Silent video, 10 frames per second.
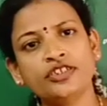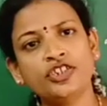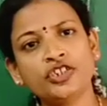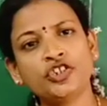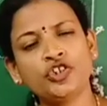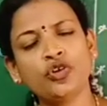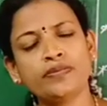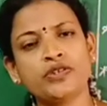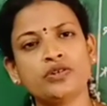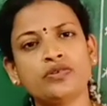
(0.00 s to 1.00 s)
Just to
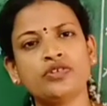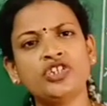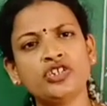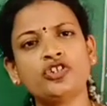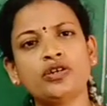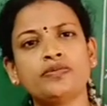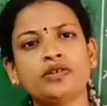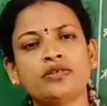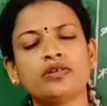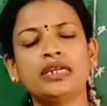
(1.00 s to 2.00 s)
observe,
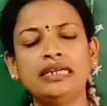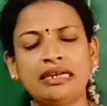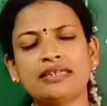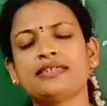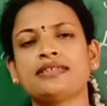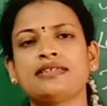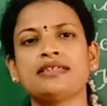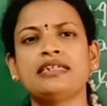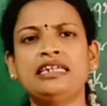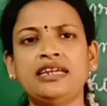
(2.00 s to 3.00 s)
yes,
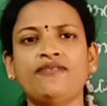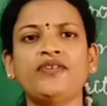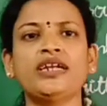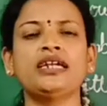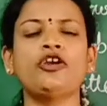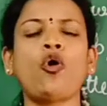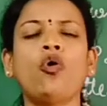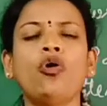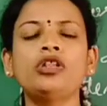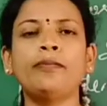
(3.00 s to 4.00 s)
definitely
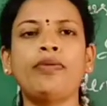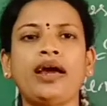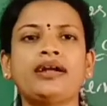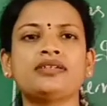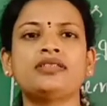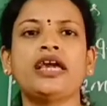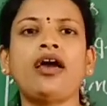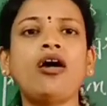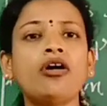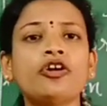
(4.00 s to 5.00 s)
all the plants
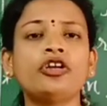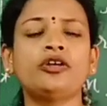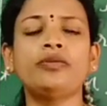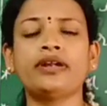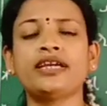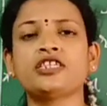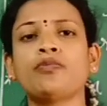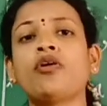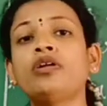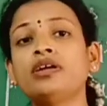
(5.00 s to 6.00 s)
they are going to be
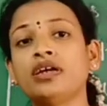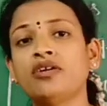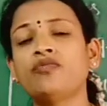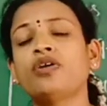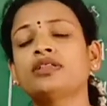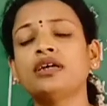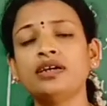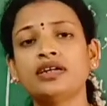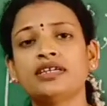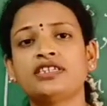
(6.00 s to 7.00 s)
respond for
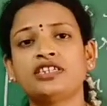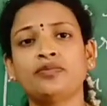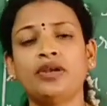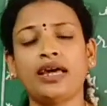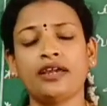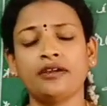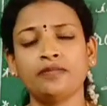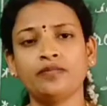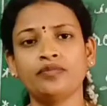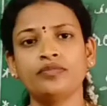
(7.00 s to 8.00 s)
the stimuli.
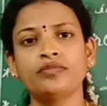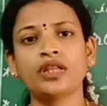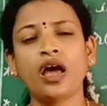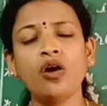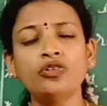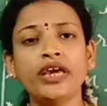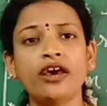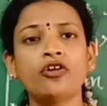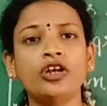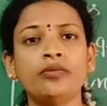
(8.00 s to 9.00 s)
How they
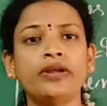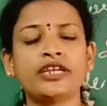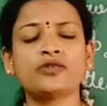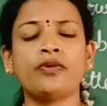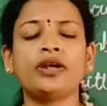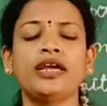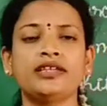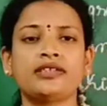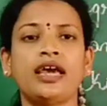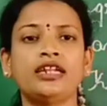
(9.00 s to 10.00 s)
are going to be respond?
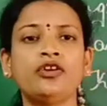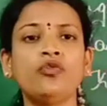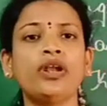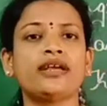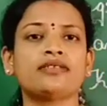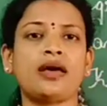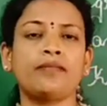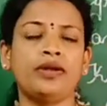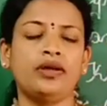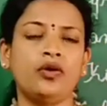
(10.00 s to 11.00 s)
Yes, I'll give one
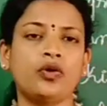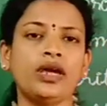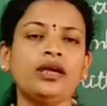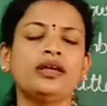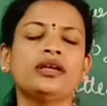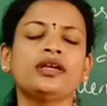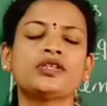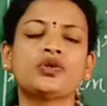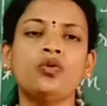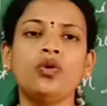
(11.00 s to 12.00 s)
example. Okay,
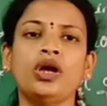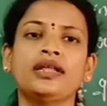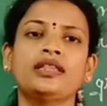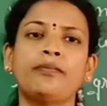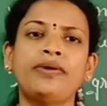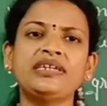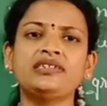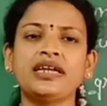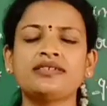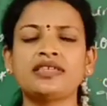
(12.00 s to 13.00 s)
so the
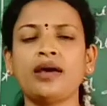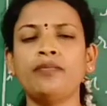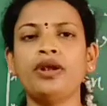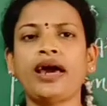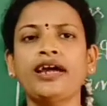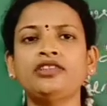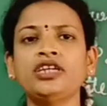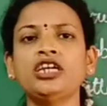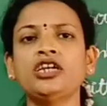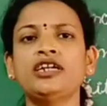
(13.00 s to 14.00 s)
best example, I
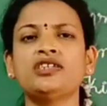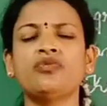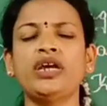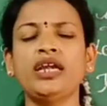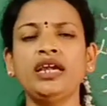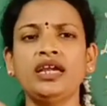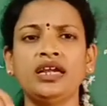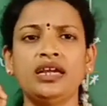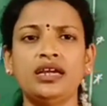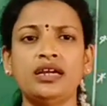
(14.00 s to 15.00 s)
think it's
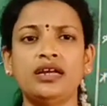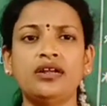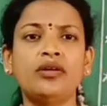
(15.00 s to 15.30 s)
very